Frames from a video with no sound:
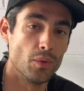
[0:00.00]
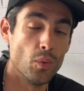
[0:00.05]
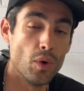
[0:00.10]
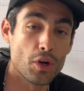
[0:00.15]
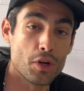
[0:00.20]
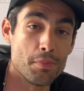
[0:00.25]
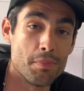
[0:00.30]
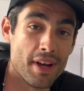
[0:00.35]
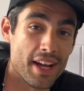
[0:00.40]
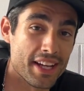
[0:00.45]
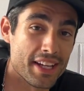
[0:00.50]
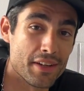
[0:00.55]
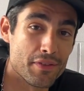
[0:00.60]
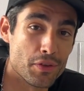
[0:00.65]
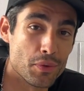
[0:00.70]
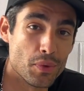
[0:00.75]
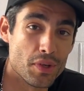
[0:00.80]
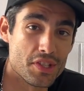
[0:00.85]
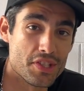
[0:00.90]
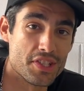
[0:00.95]
Welcome back
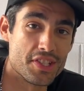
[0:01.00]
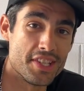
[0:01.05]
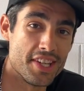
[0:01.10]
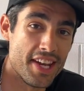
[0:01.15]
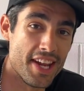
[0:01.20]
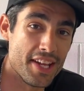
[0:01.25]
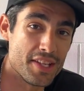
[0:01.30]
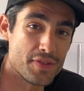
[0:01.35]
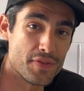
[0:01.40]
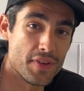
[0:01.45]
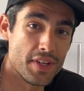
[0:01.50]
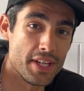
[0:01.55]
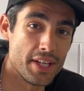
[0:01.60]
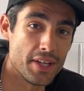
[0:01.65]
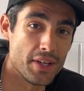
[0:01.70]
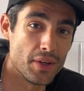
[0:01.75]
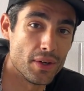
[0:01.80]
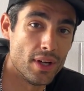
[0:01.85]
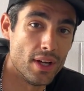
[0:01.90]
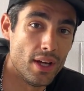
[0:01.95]
everyone to today's
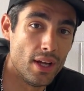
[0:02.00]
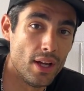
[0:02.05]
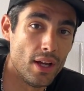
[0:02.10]
video.